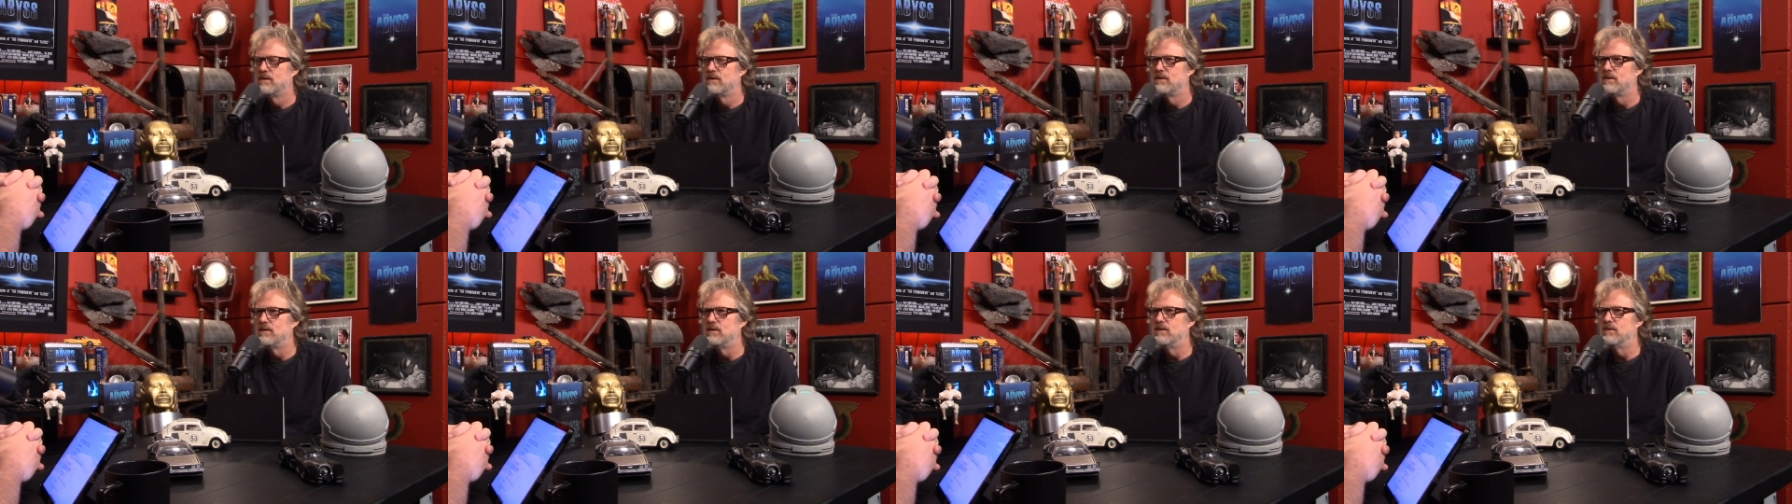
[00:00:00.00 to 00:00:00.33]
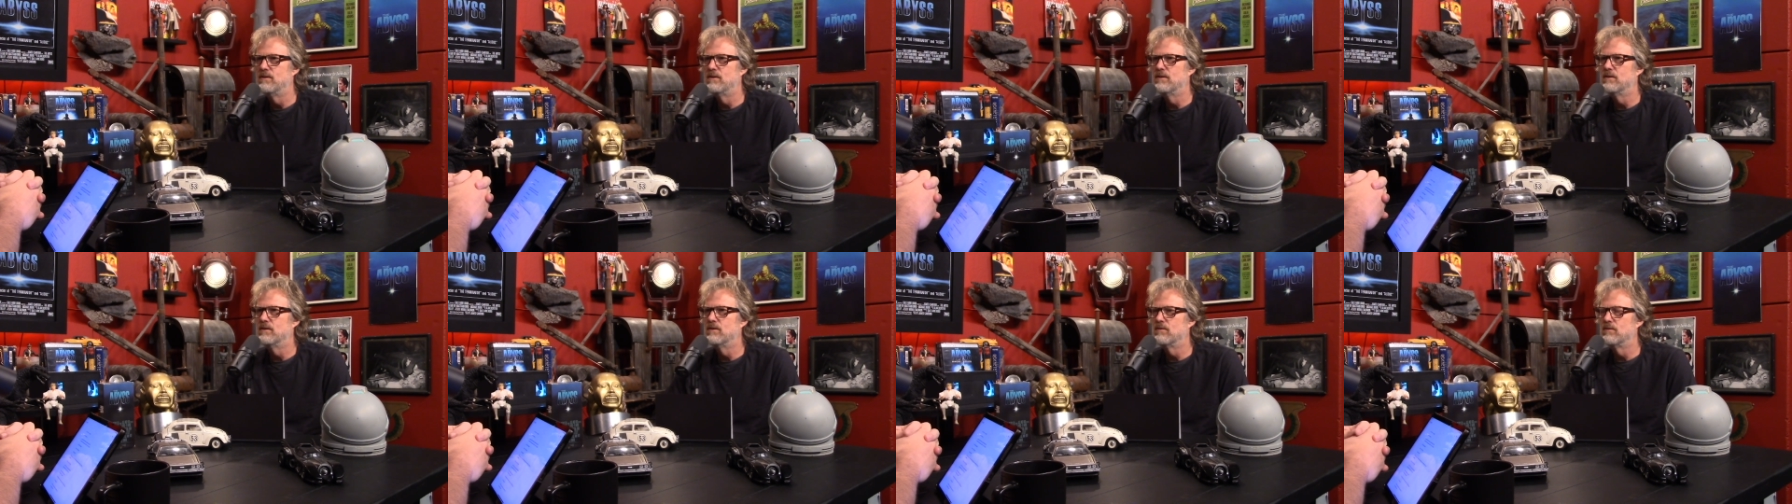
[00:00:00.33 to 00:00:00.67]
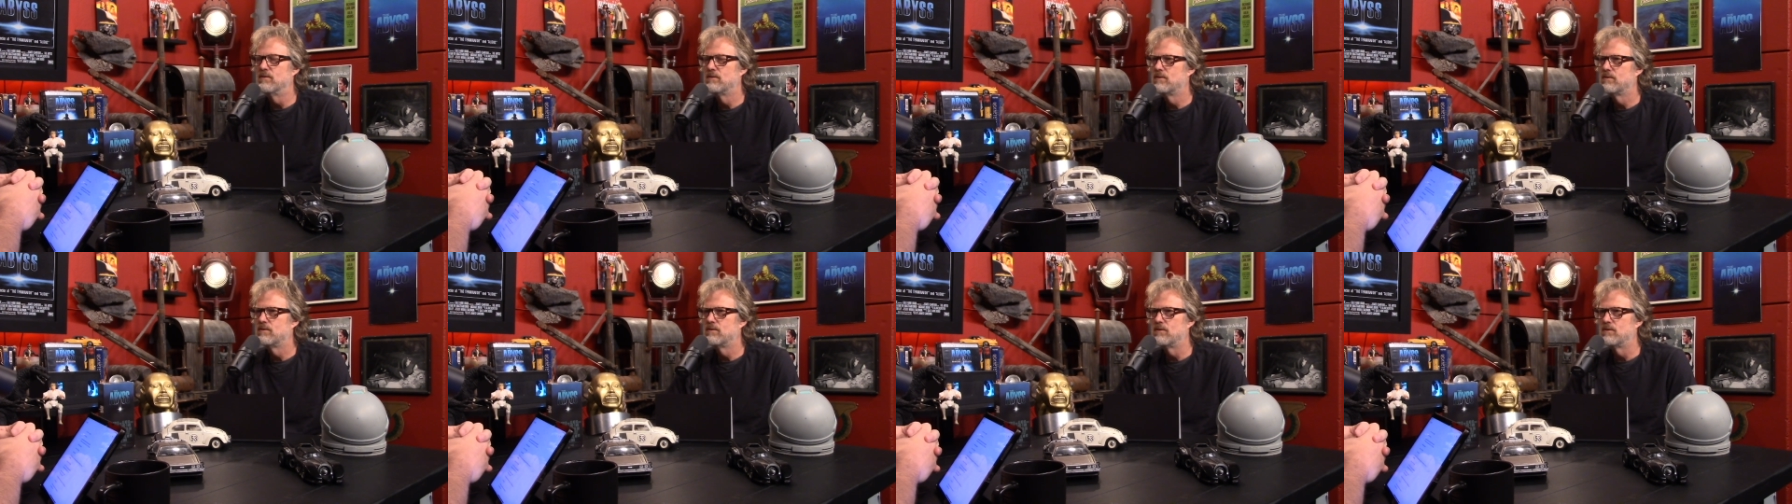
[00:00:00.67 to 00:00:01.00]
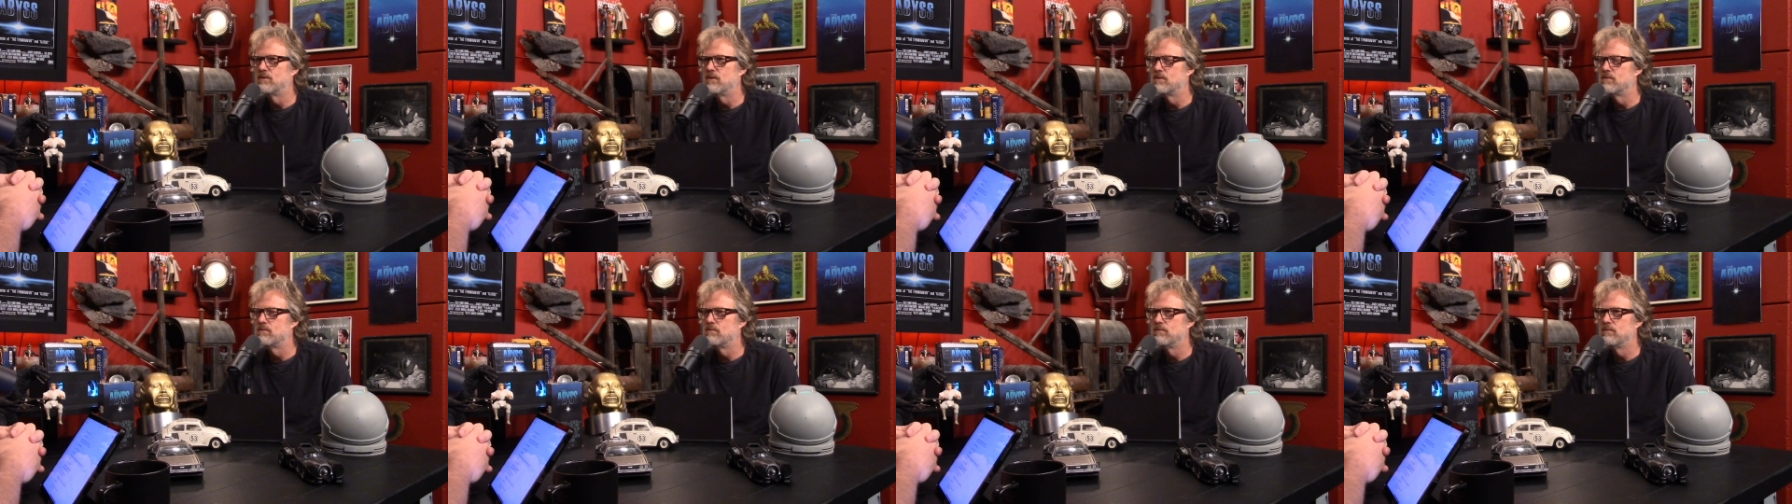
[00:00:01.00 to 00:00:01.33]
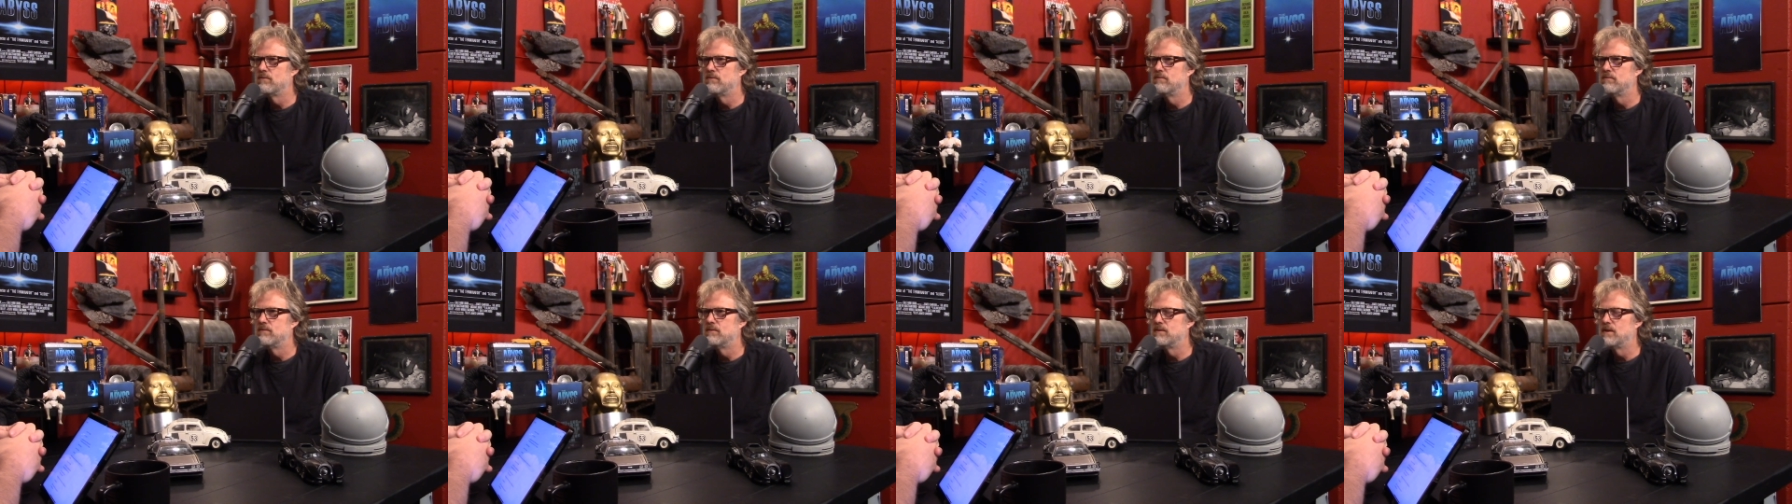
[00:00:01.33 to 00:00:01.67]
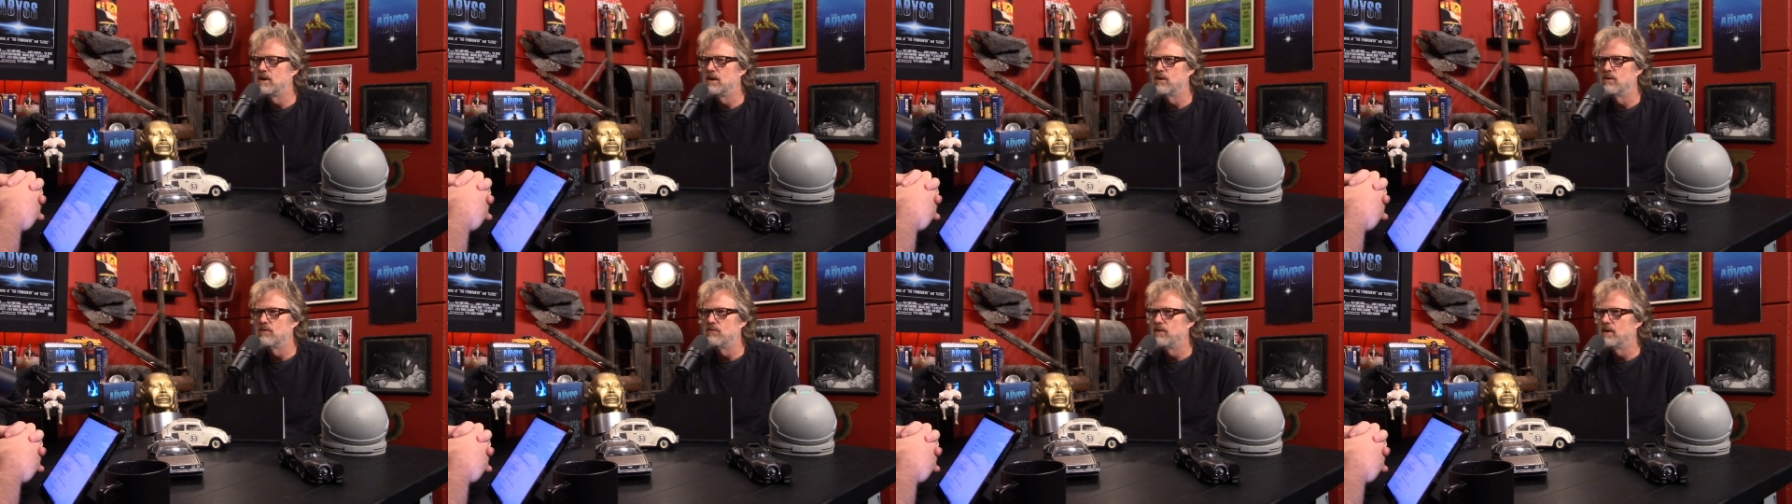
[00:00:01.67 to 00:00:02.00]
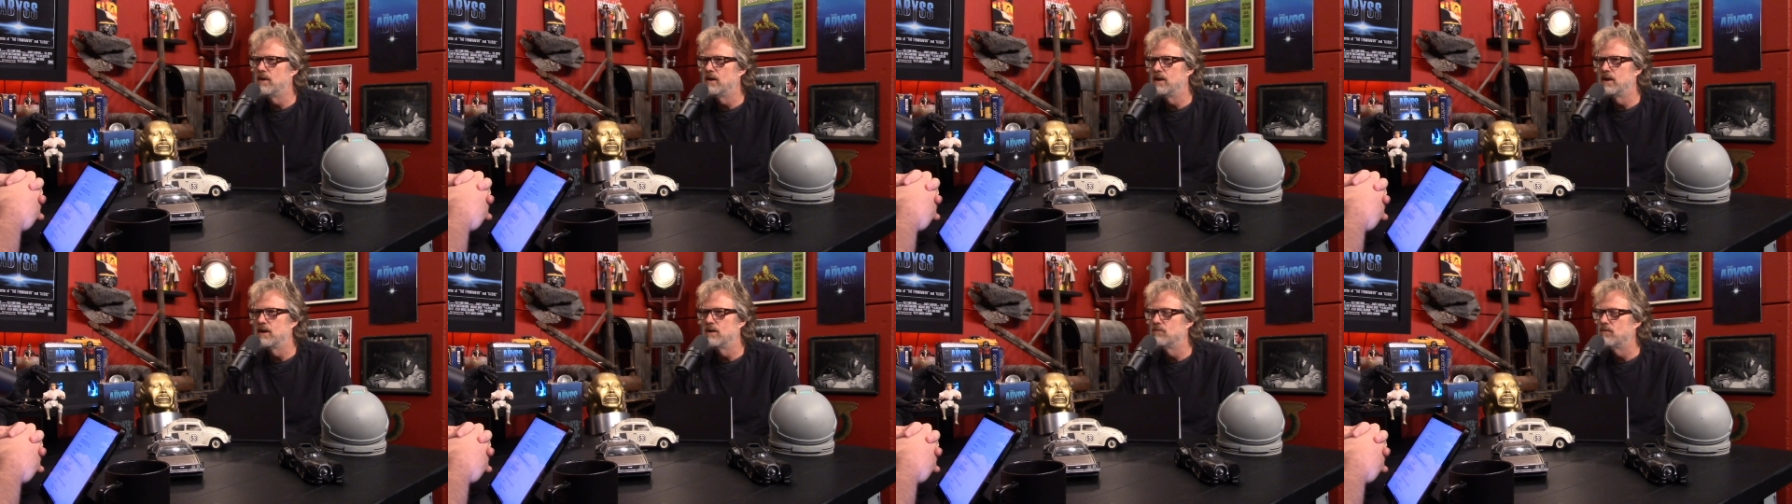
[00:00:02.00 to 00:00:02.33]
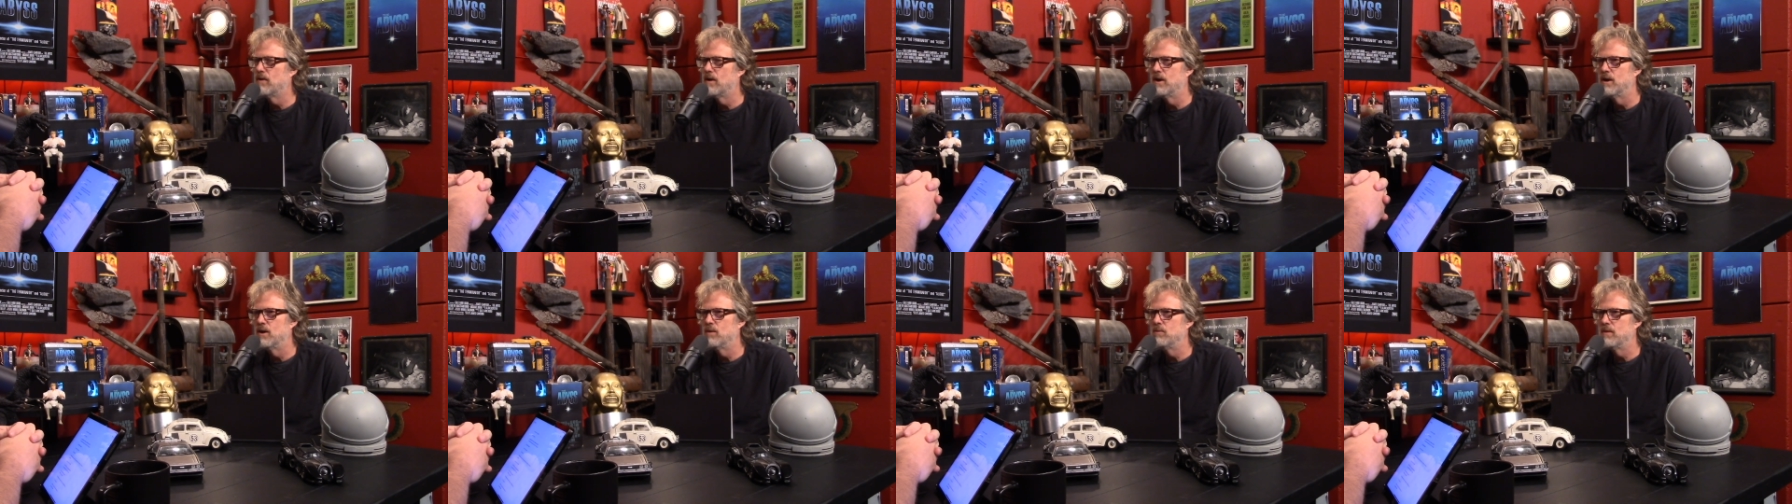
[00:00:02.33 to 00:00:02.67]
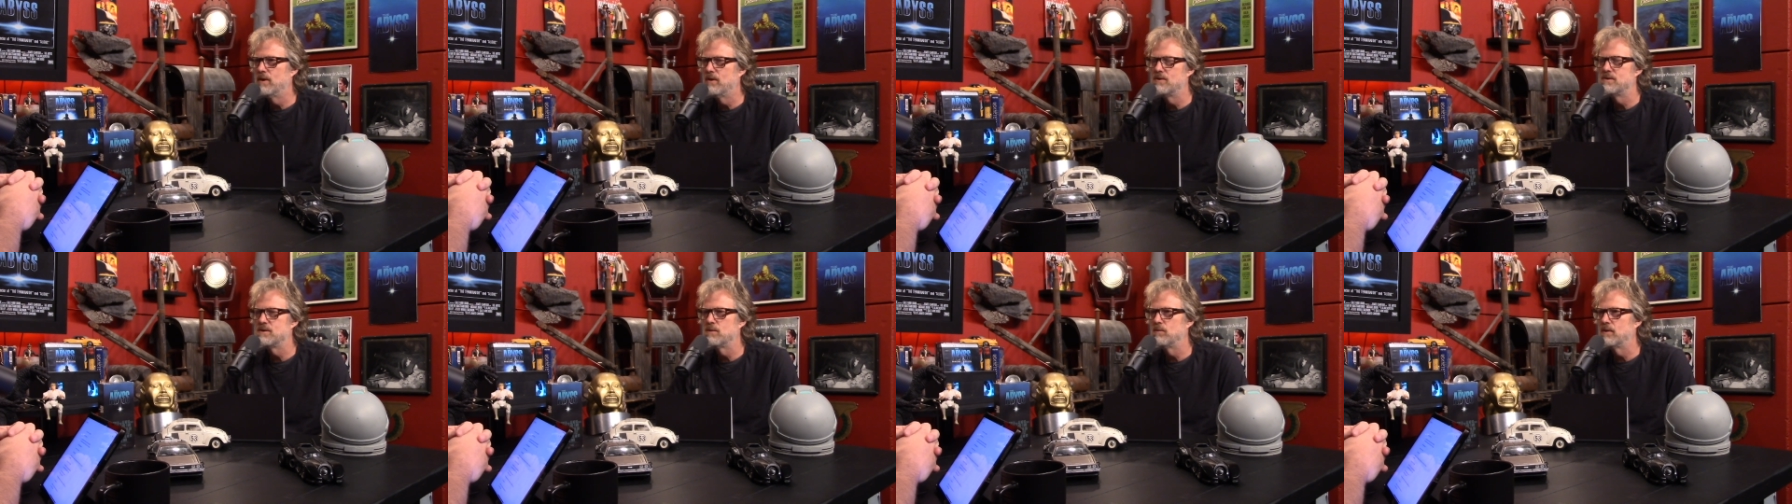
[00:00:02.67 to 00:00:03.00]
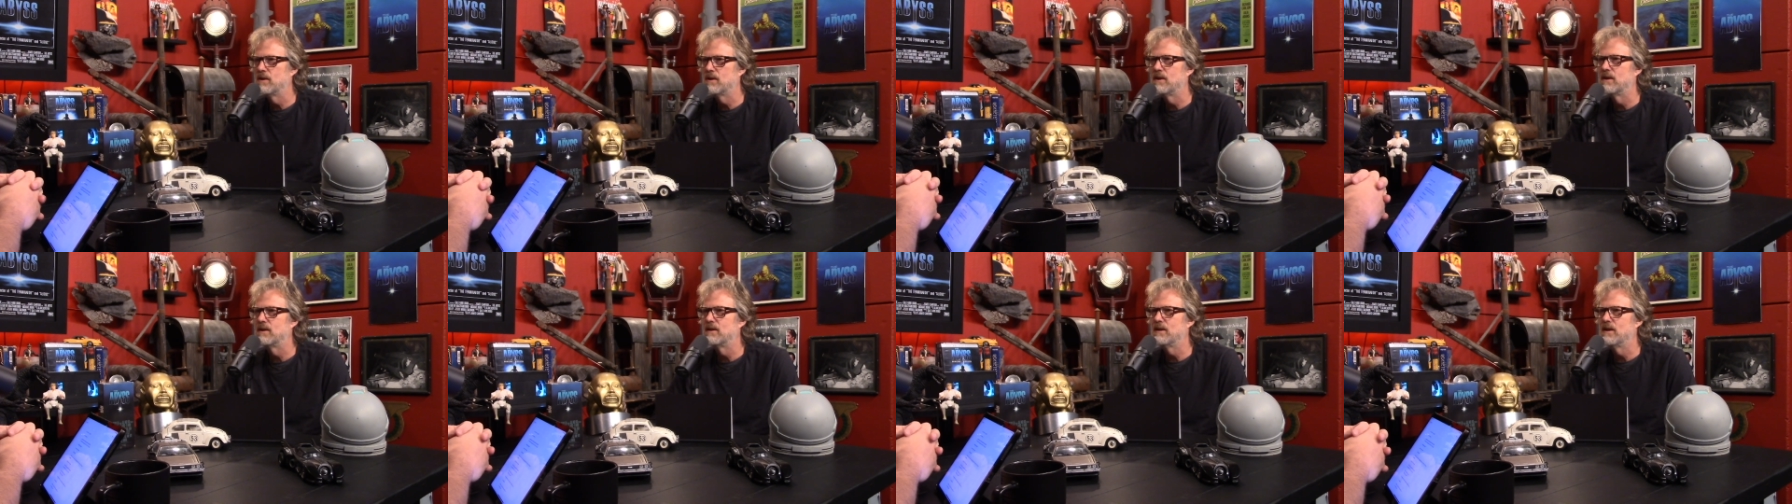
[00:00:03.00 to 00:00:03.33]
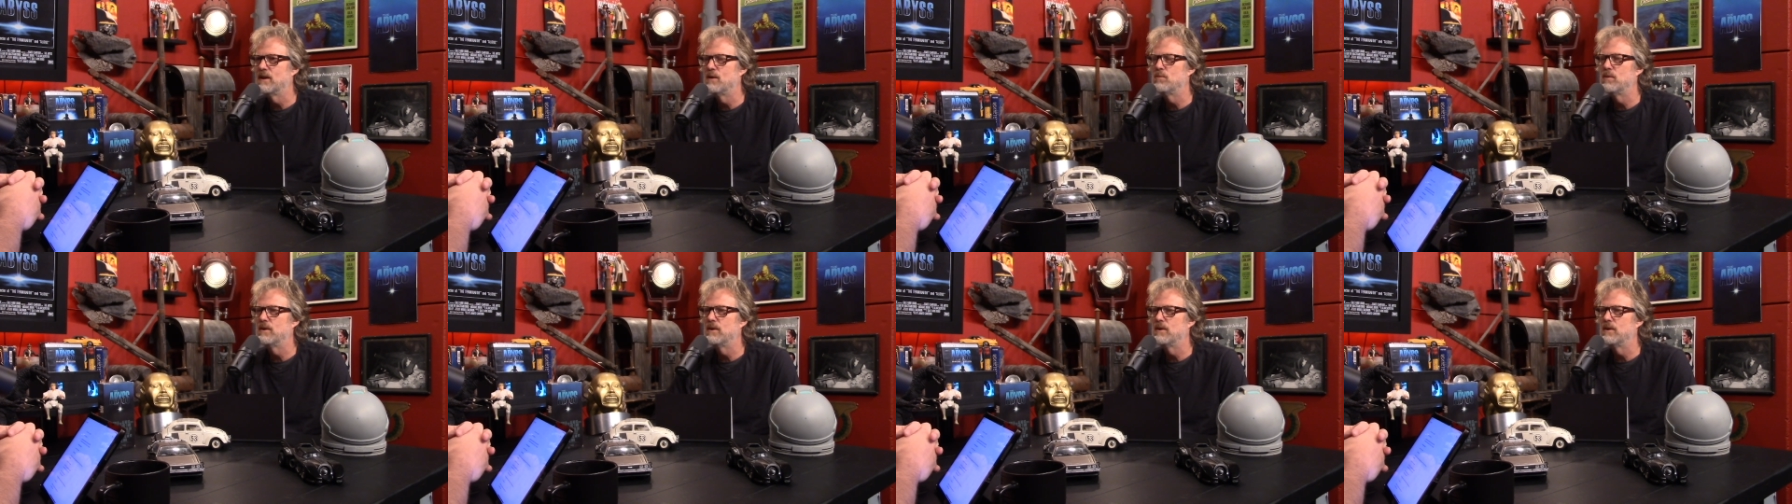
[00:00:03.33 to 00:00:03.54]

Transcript: sort of terrifying environment or something like that.